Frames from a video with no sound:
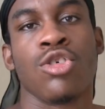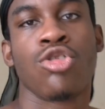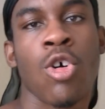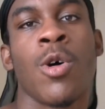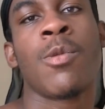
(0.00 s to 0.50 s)

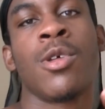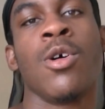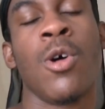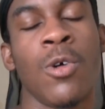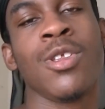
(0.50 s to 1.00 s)
So it would
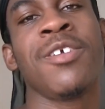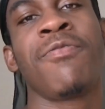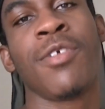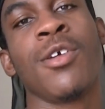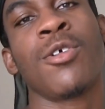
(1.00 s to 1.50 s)
only
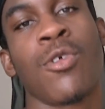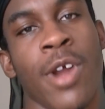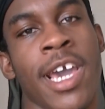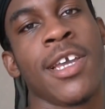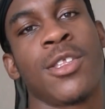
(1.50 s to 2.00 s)
feel
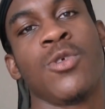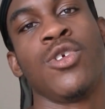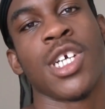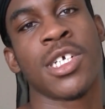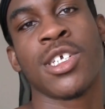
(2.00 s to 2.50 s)
right to
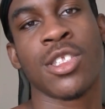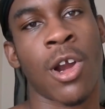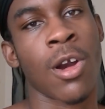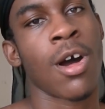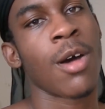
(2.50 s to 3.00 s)
just
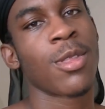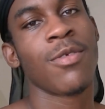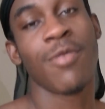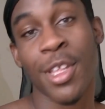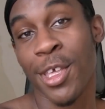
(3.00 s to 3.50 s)
start off the
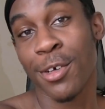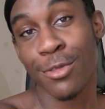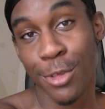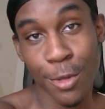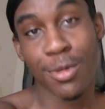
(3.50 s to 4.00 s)
video
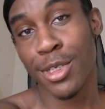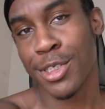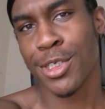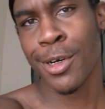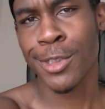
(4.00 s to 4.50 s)
doing
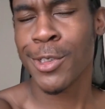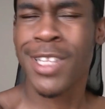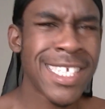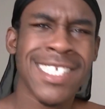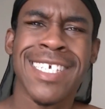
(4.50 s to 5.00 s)
so. So
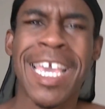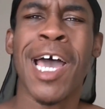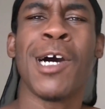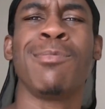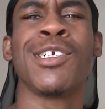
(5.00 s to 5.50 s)
let's see
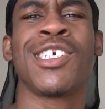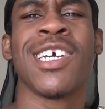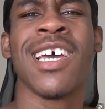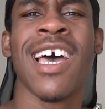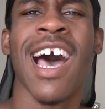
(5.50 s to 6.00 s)
how much
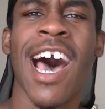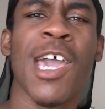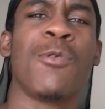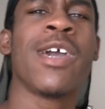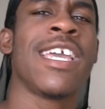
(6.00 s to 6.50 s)

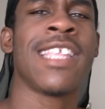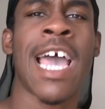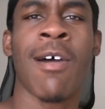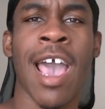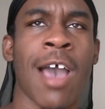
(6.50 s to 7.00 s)
I weigh
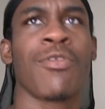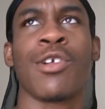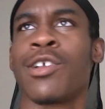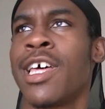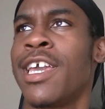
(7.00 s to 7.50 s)
now
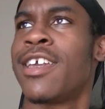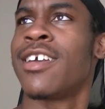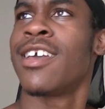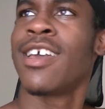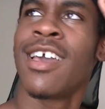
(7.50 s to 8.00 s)
after like
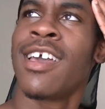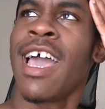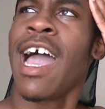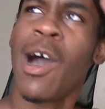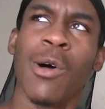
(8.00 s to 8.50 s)

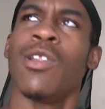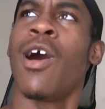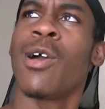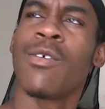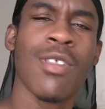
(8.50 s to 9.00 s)
how
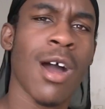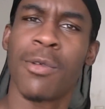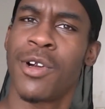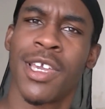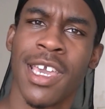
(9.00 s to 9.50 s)
long of not
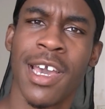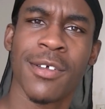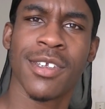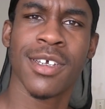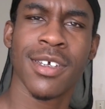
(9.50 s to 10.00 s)
working
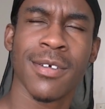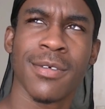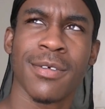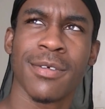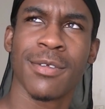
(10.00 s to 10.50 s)
out?
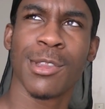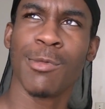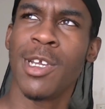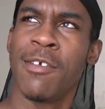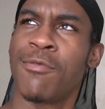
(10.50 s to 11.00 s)

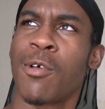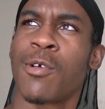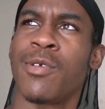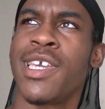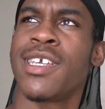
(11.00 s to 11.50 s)
Three,
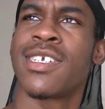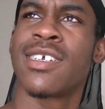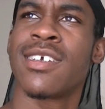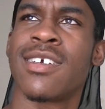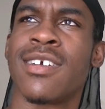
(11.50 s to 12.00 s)
four
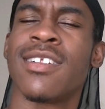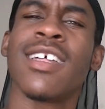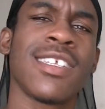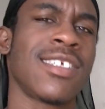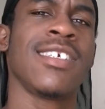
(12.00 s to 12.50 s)
weeks?
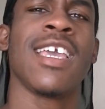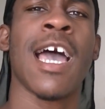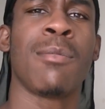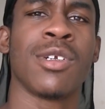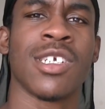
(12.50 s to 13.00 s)
Let's see
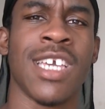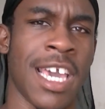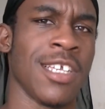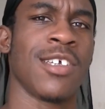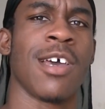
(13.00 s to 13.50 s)
how much
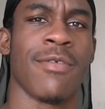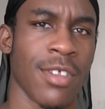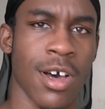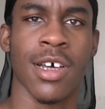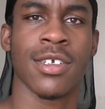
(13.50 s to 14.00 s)
gains I've
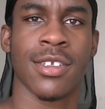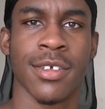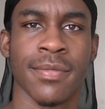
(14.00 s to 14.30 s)
lost.